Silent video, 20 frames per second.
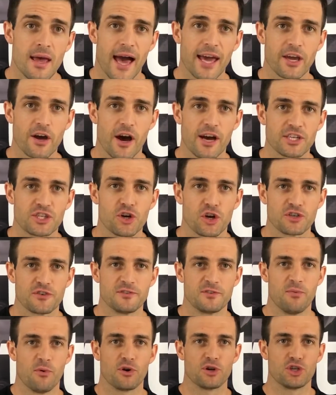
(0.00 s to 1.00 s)
Hey guys, Josh from
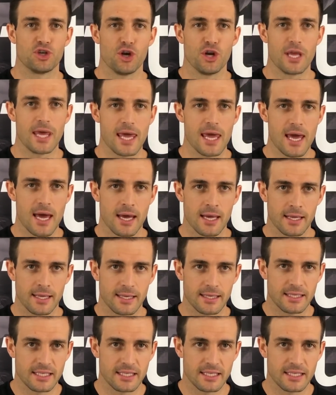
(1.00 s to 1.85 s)
Sportitude here.